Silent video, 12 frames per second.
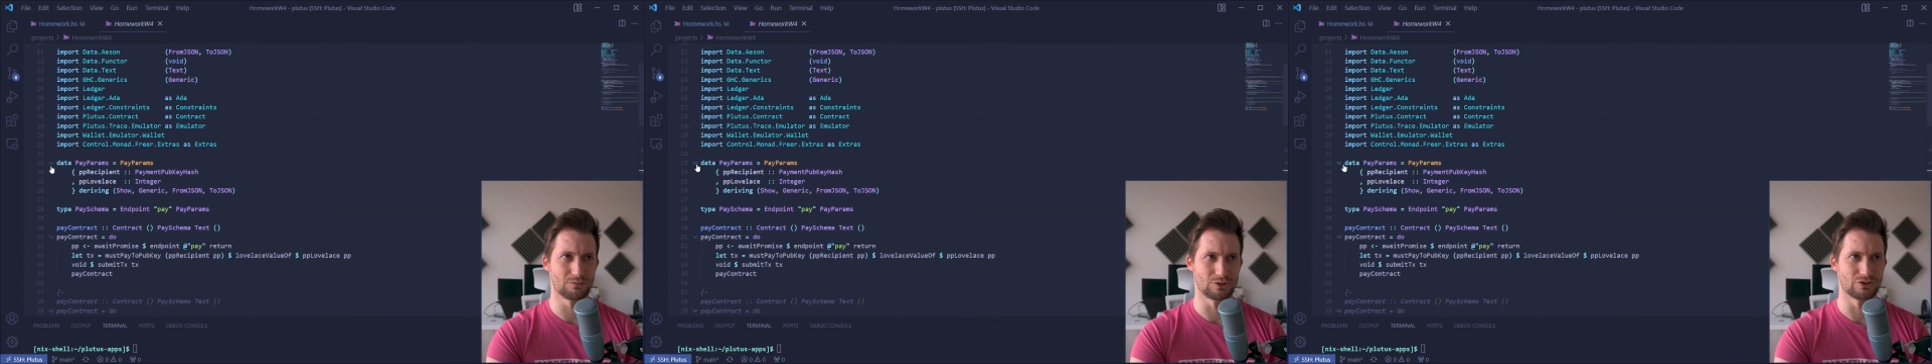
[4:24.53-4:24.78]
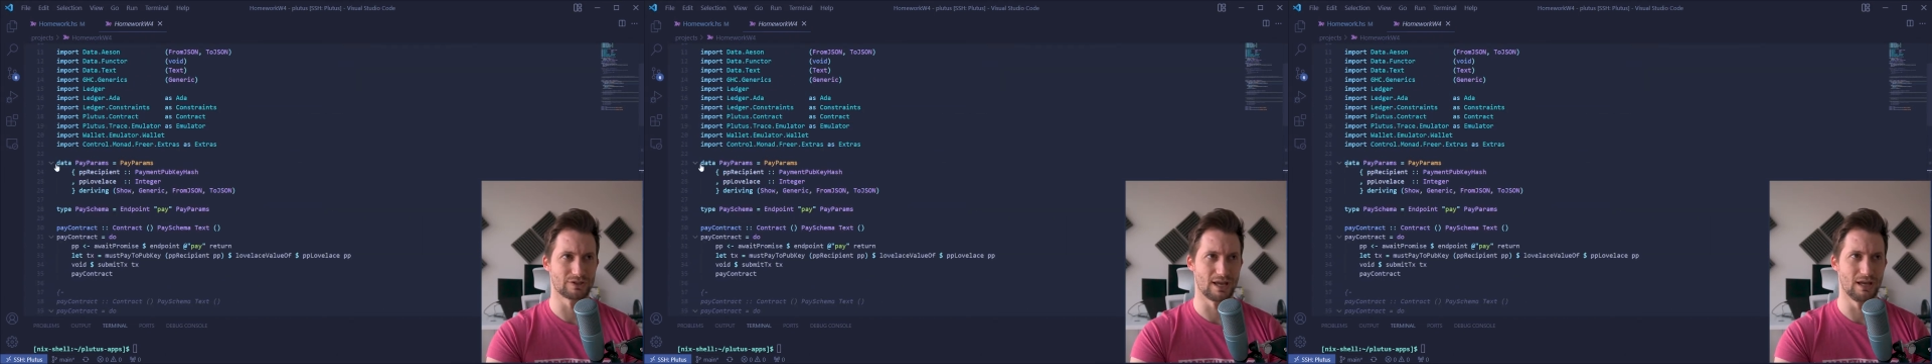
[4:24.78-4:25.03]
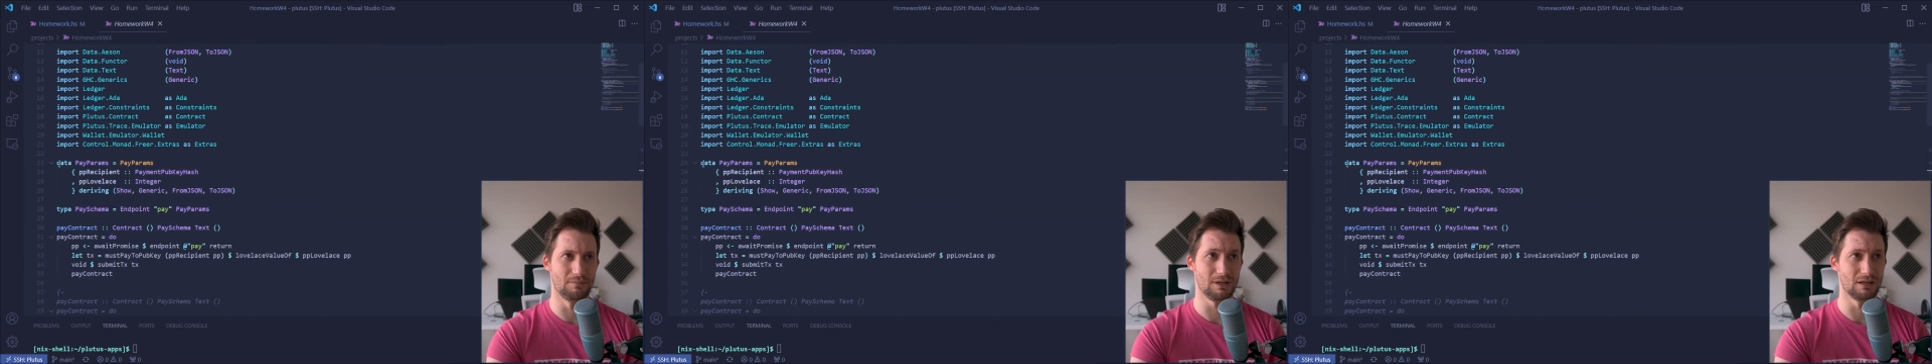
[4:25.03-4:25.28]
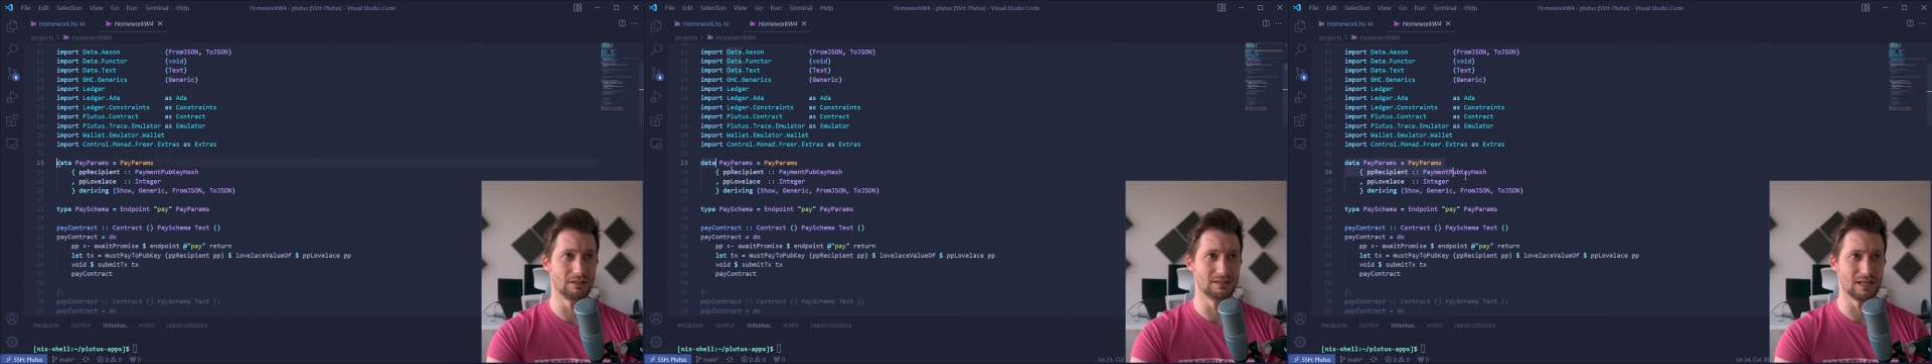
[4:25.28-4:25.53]
which are set up
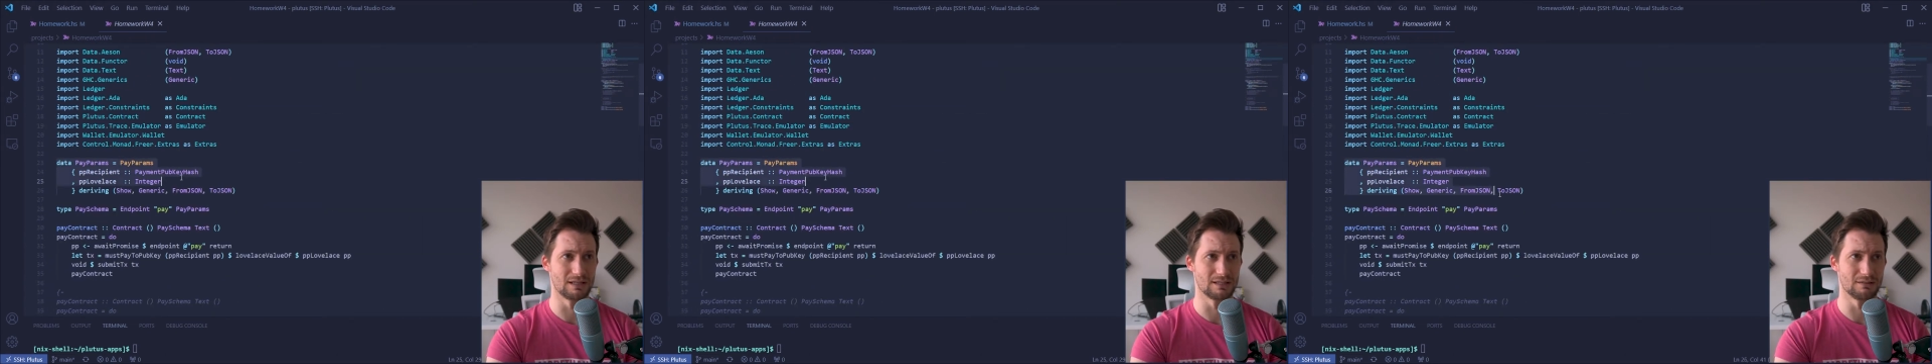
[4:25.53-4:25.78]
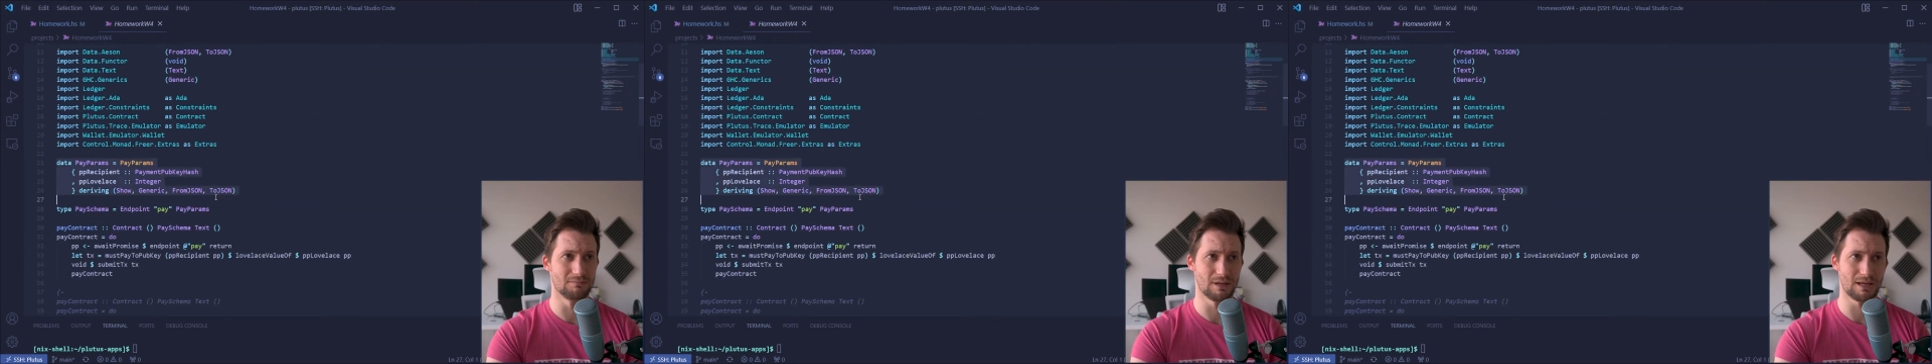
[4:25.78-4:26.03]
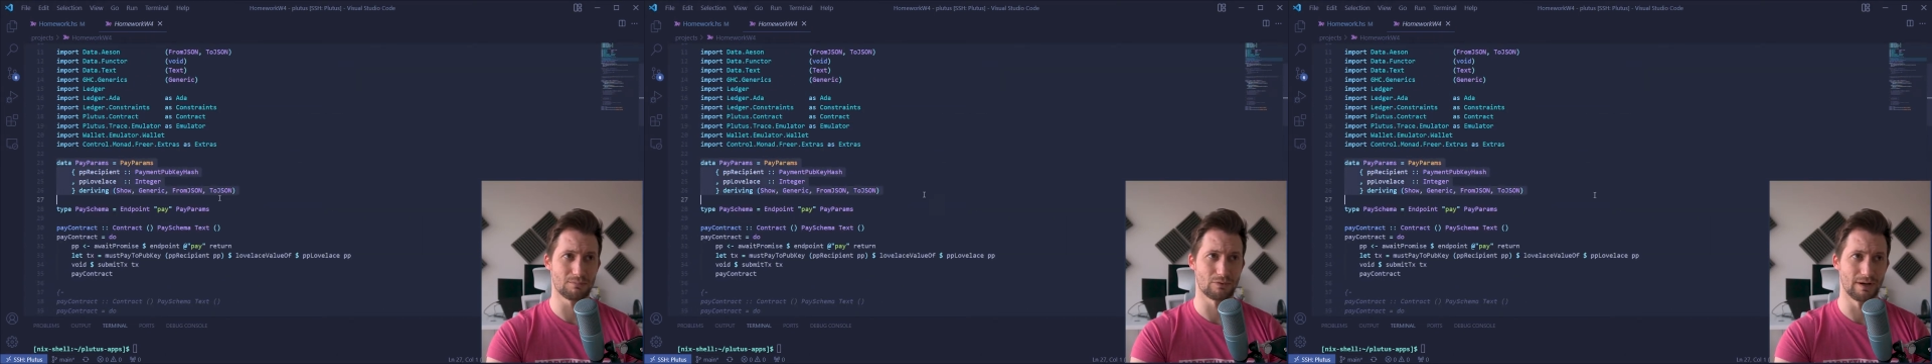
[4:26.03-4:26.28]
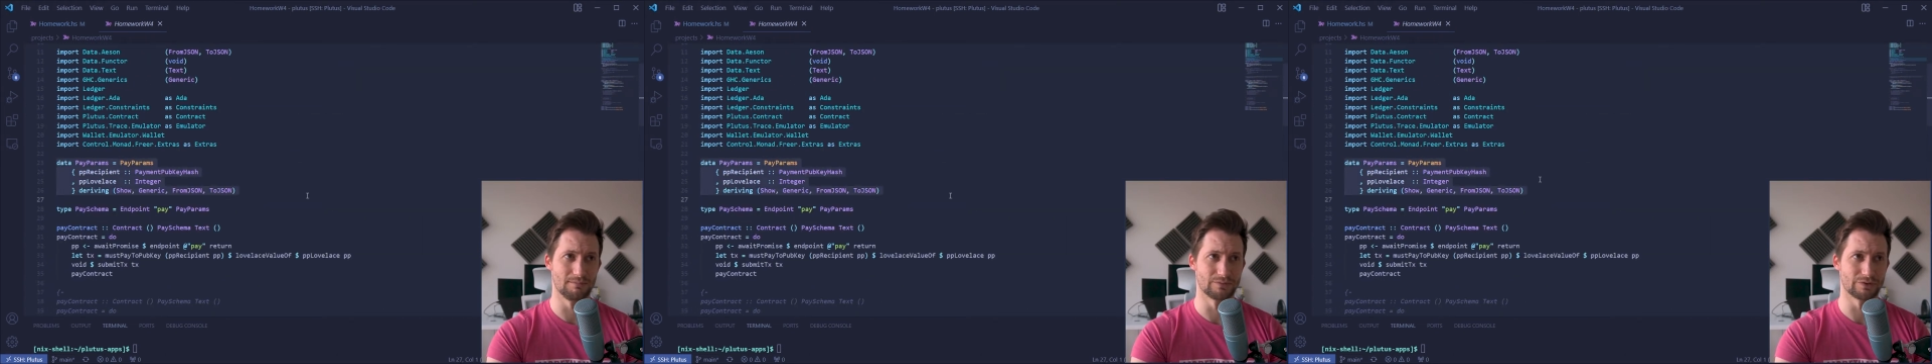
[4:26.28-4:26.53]
here in data pay
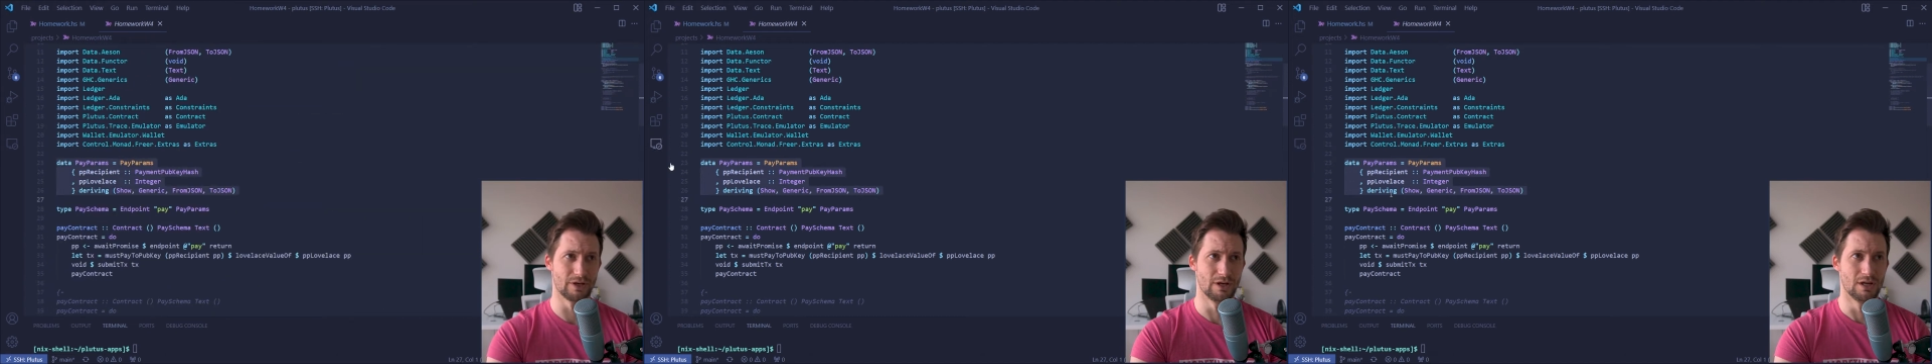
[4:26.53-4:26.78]
params.